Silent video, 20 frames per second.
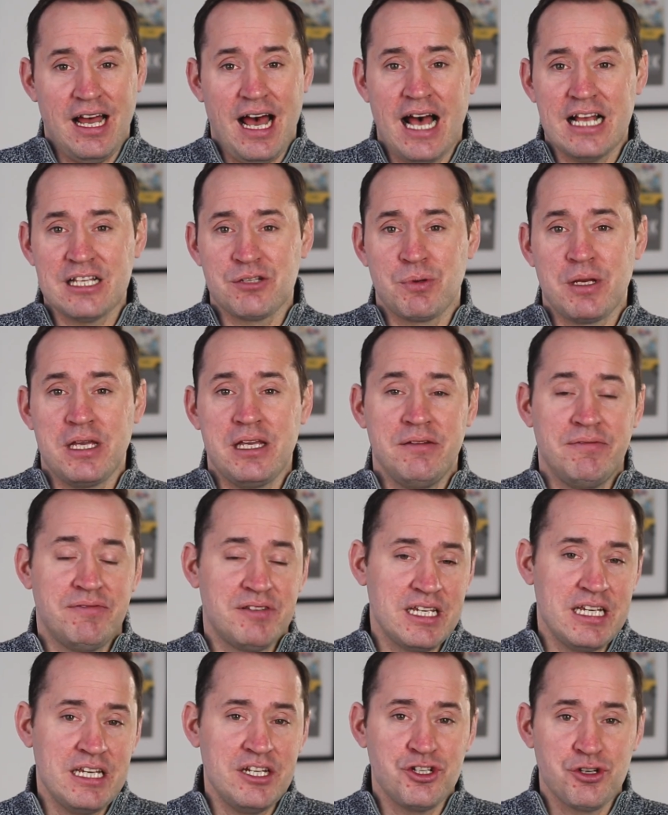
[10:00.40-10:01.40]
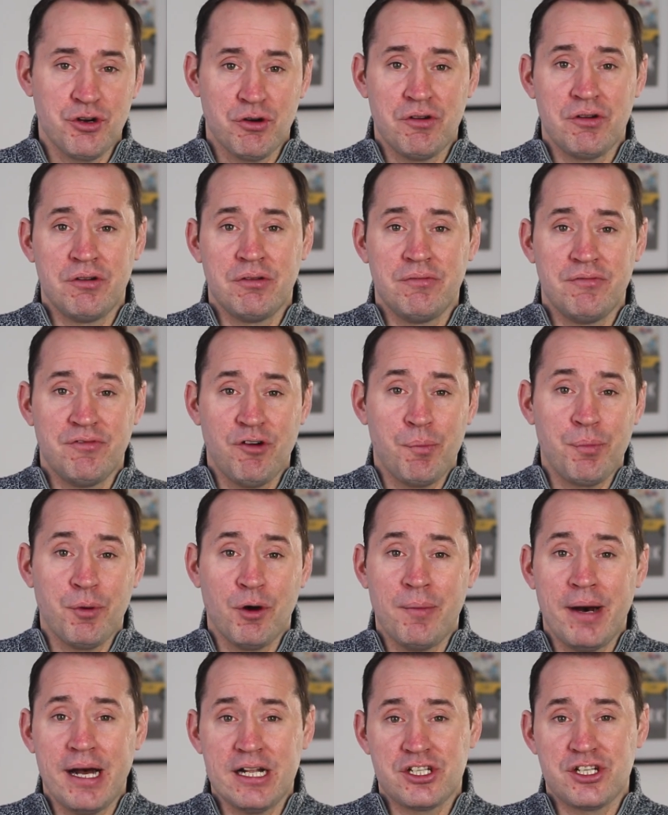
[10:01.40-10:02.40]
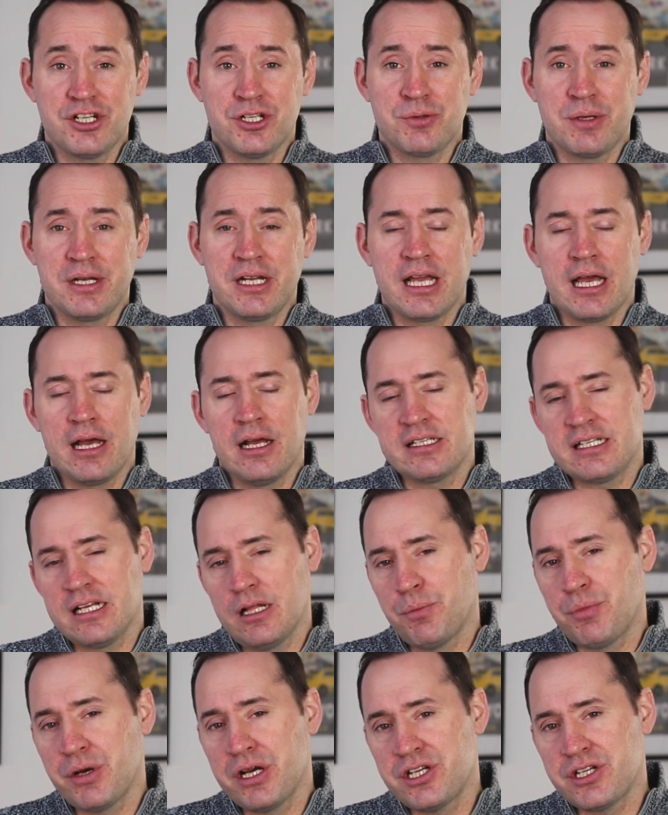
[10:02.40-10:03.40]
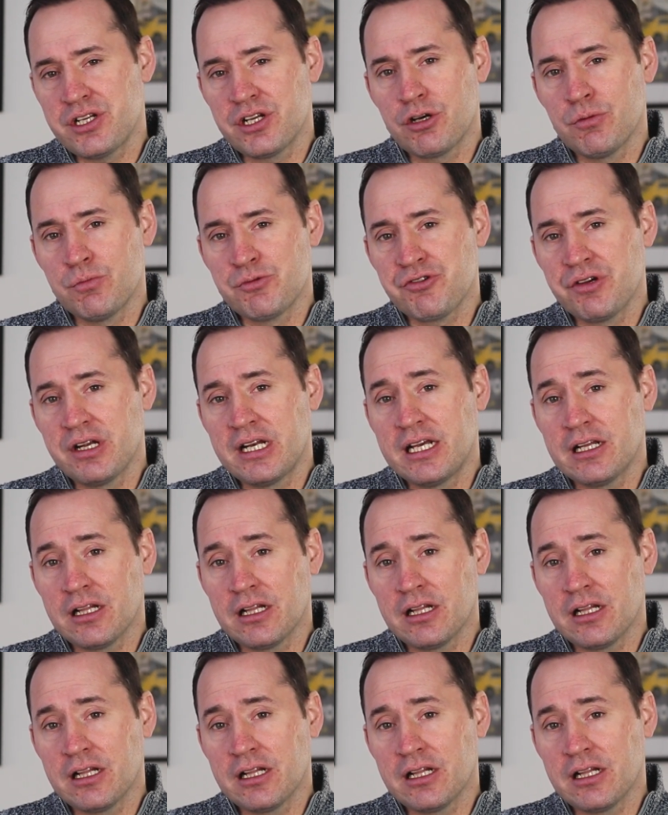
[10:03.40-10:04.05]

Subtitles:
as we've seen during football matches, when you get a celebration that comes really